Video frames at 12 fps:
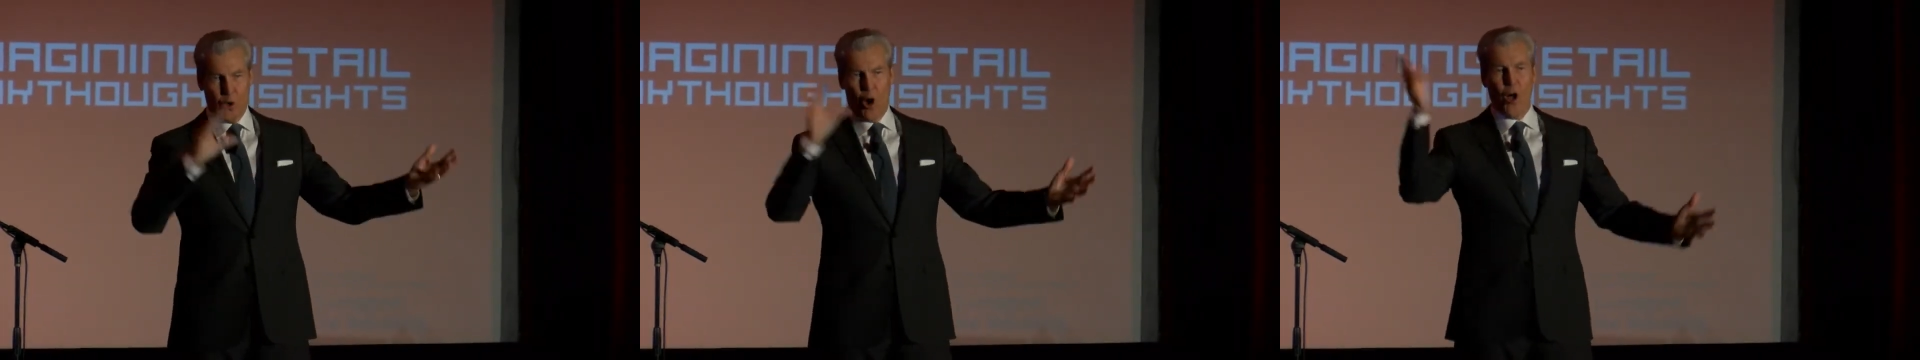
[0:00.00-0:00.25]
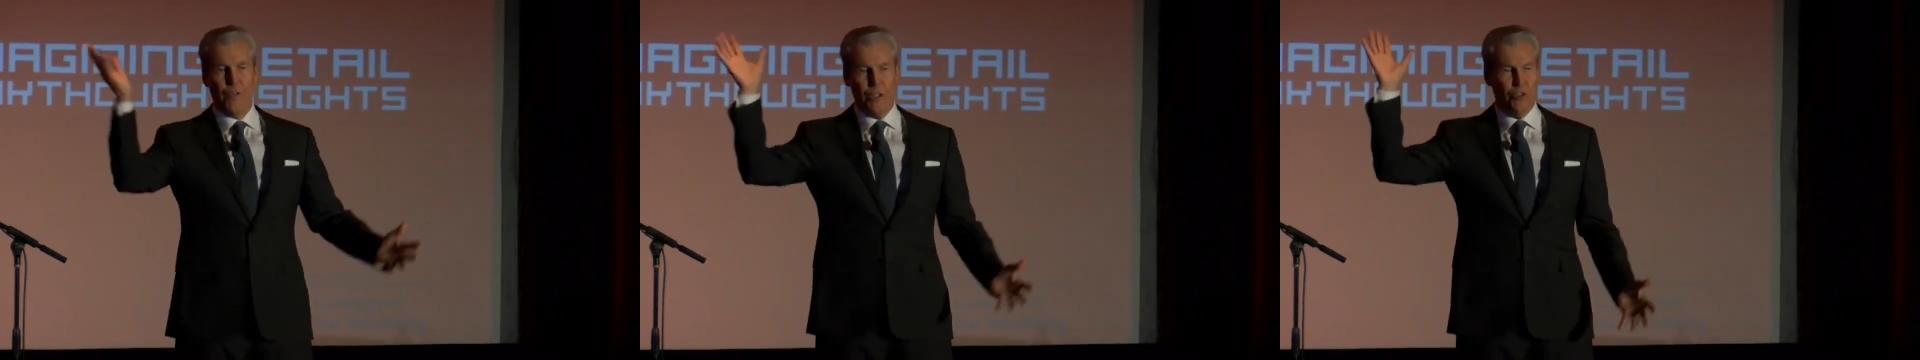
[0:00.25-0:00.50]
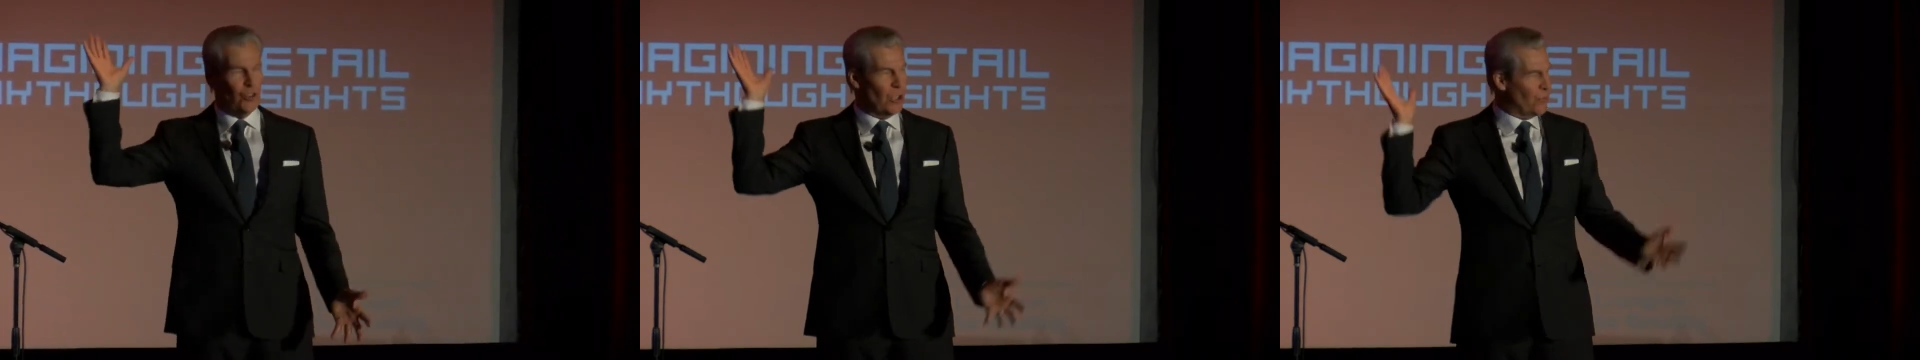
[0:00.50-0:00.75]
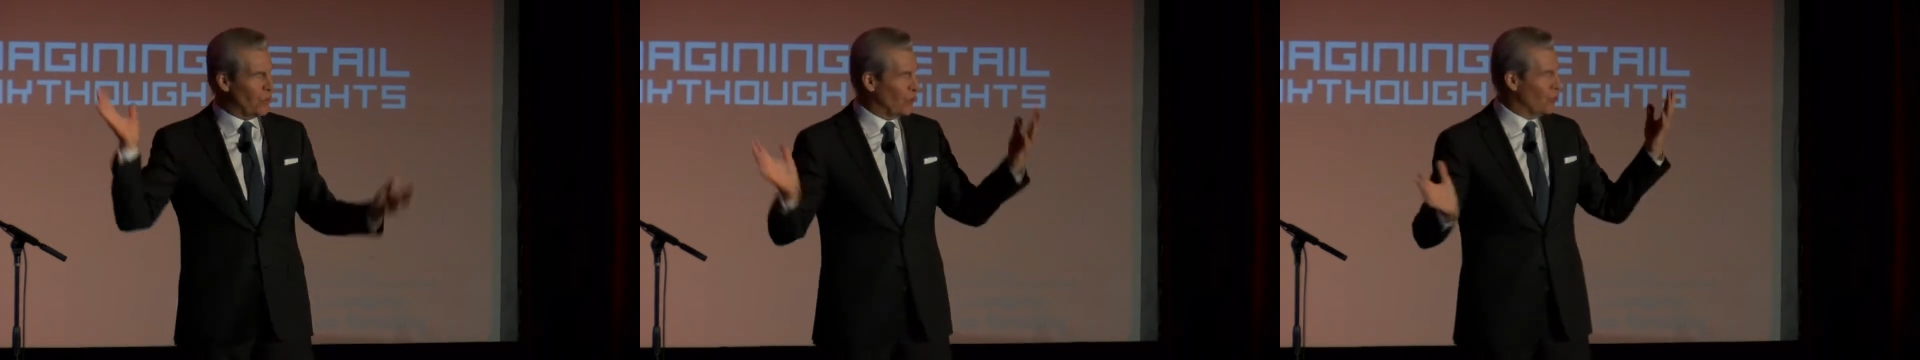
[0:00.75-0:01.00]
all these
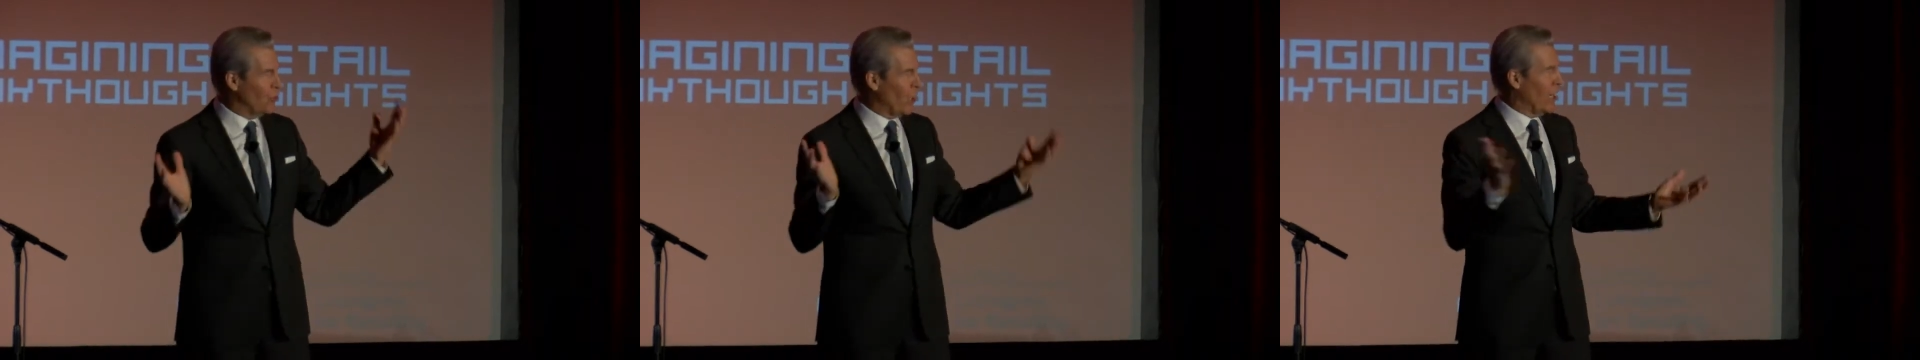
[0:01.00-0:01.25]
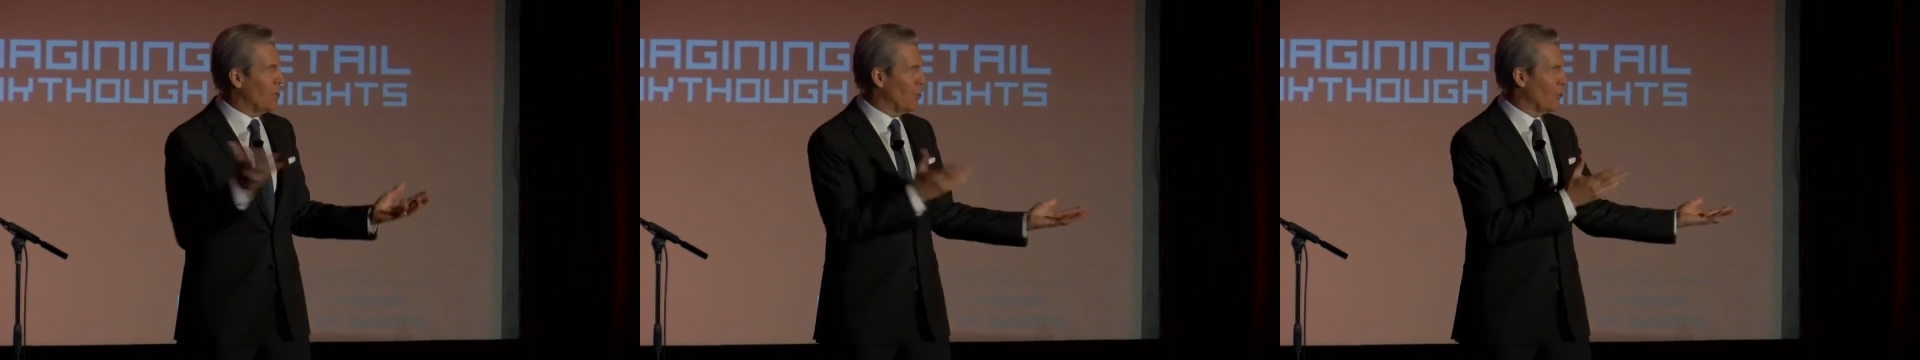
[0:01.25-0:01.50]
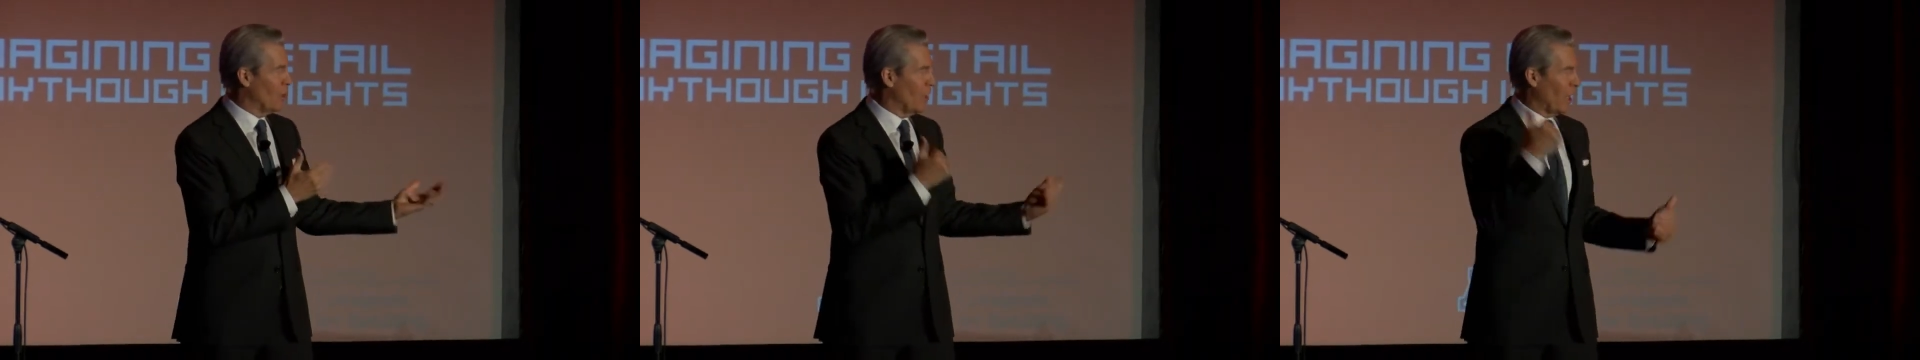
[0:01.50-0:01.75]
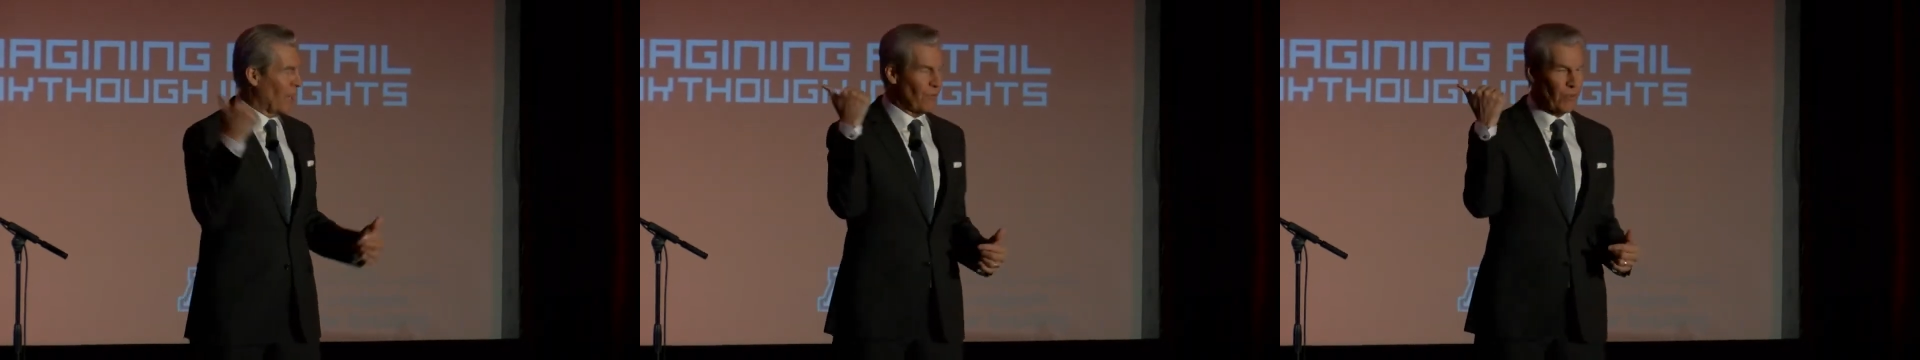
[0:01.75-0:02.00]
shifts and changes
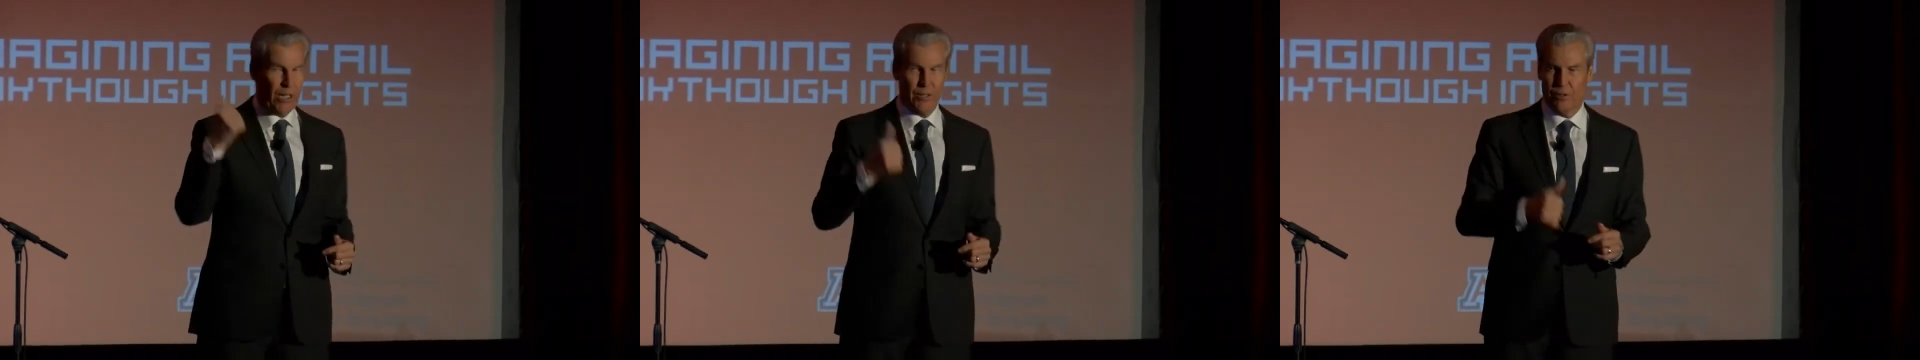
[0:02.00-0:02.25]
that I've tried